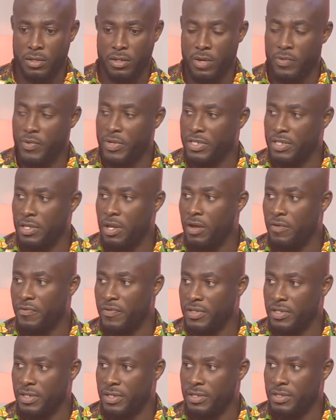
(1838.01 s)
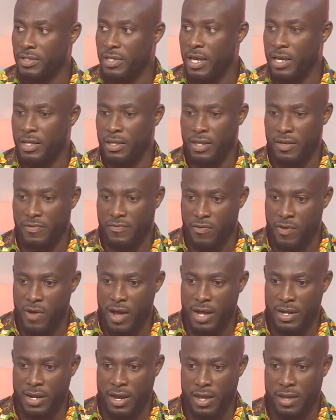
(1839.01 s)
the regional offices, and the
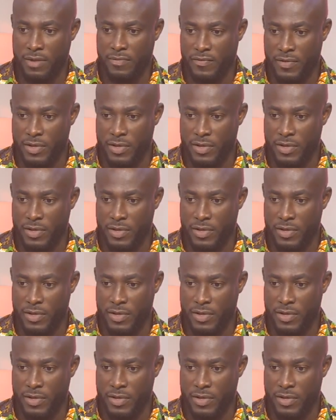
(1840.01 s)
4 other